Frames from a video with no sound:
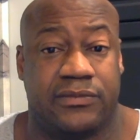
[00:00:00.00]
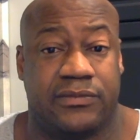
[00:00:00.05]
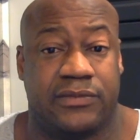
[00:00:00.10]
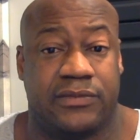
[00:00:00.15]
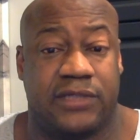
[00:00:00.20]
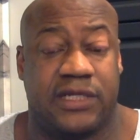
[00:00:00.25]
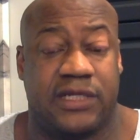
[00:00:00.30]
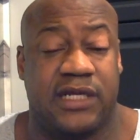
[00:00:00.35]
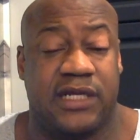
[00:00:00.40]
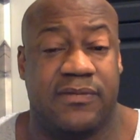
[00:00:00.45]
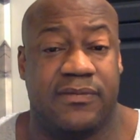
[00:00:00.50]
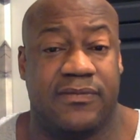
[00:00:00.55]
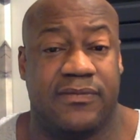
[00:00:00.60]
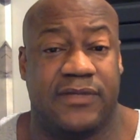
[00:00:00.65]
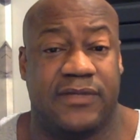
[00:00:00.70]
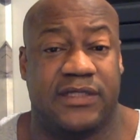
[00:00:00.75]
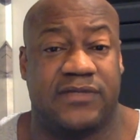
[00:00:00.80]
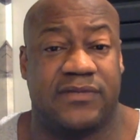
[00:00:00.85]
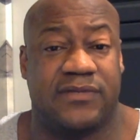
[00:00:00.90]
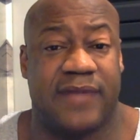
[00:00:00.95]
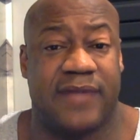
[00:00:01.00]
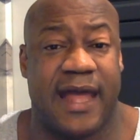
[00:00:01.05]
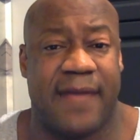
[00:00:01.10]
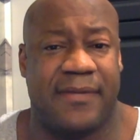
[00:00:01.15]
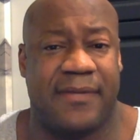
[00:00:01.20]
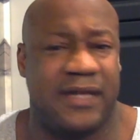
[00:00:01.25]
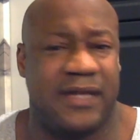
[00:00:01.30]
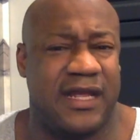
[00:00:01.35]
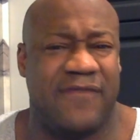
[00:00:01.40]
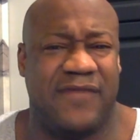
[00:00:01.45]
to keep this from
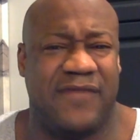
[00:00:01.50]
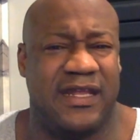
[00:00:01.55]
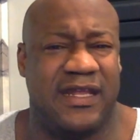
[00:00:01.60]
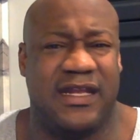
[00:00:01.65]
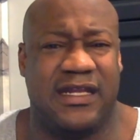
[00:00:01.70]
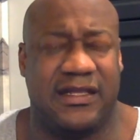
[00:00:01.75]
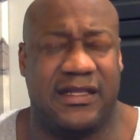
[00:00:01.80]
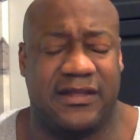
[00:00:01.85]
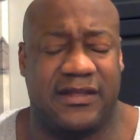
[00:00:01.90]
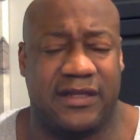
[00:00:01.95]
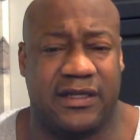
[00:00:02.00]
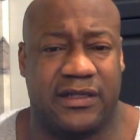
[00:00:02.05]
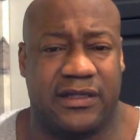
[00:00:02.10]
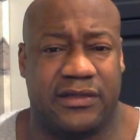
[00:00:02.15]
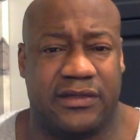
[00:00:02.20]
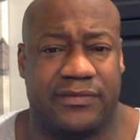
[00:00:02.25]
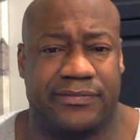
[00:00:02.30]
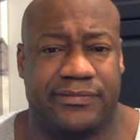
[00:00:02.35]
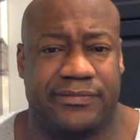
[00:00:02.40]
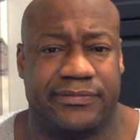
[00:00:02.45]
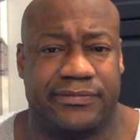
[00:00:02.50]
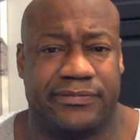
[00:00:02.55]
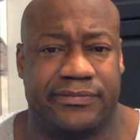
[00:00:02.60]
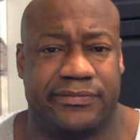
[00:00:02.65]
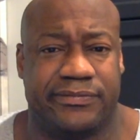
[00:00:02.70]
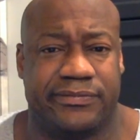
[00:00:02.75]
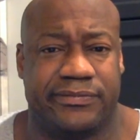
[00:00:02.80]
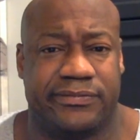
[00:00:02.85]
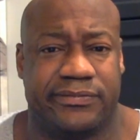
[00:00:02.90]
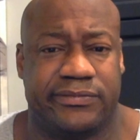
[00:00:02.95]
happening, if anything?
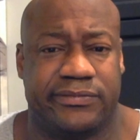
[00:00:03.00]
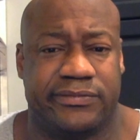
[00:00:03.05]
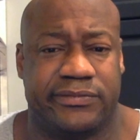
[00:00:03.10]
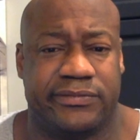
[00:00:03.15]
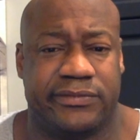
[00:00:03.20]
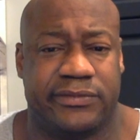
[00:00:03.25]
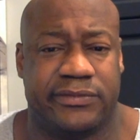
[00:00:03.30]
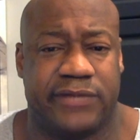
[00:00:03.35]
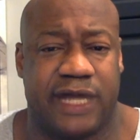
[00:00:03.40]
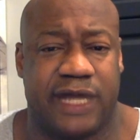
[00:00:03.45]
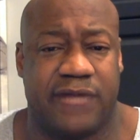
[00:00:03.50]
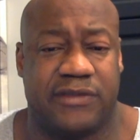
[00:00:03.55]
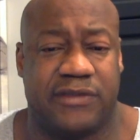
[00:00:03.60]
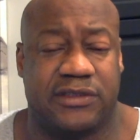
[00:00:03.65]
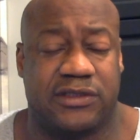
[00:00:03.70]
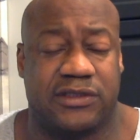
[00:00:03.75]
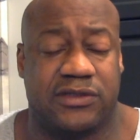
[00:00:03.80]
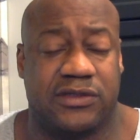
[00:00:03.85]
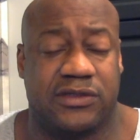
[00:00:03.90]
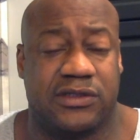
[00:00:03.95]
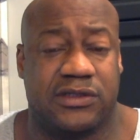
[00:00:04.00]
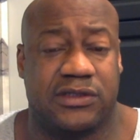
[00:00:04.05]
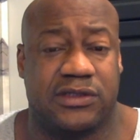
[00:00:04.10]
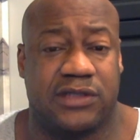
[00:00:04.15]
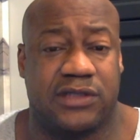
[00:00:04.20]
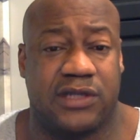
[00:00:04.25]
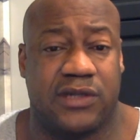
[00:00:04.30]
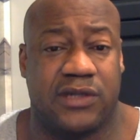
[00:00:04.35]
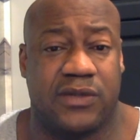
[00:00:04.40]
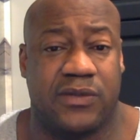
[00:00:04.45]
I'm just curious to
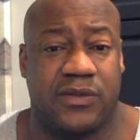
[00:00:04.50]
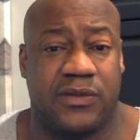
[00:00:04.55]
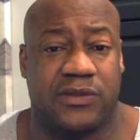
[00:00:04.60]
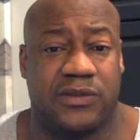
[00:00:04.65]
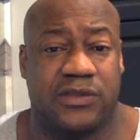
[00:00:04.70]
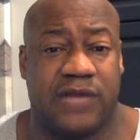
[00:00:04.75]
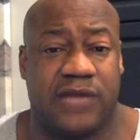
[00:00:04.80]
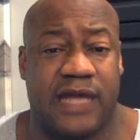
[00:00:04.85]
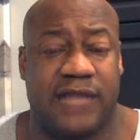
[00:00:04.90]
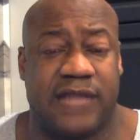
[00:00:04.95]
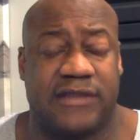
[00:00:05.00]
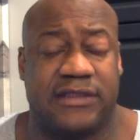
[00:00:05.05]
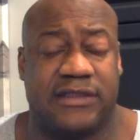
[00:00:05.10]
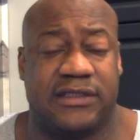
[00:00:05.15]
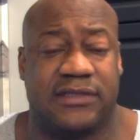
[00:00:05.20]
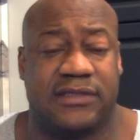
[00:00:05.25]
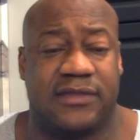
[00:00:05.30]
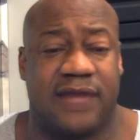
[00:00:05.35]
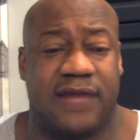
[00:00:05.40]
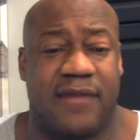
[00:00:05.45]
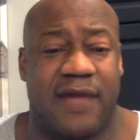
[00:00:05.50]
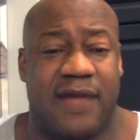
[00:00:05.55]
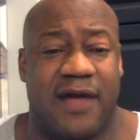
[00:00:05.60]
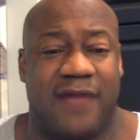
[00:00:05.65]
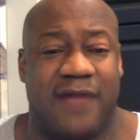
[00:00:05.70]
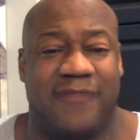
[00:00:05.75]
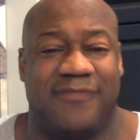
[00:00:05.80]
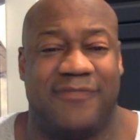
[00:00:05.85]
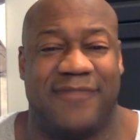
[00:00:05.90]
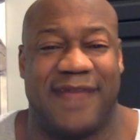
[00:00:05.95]
know what you guys think. I'm
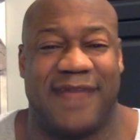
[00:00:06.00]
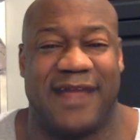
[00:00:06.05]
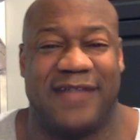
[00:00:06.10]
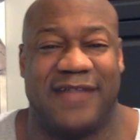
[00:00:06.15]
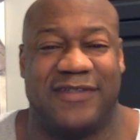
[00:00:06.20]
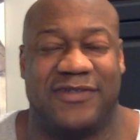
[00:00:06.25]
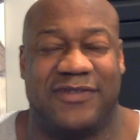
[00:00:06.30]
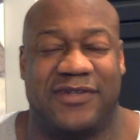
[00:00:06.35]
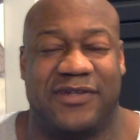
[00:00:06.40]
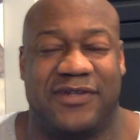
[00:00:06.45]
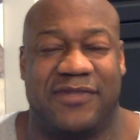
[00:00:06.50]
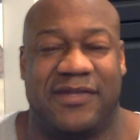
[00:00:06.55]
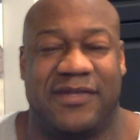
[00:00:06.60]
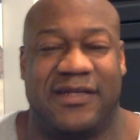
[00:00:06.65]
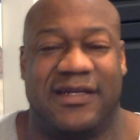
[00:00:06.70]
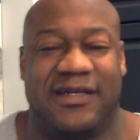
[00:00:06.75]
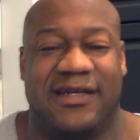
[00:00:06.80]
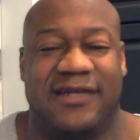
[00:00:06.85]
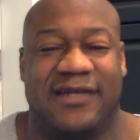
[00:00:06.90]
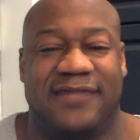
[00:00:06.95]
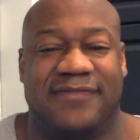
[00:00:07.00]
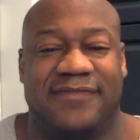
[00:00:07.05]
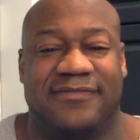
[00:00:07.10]
out. Bye. Enjoy your Monday.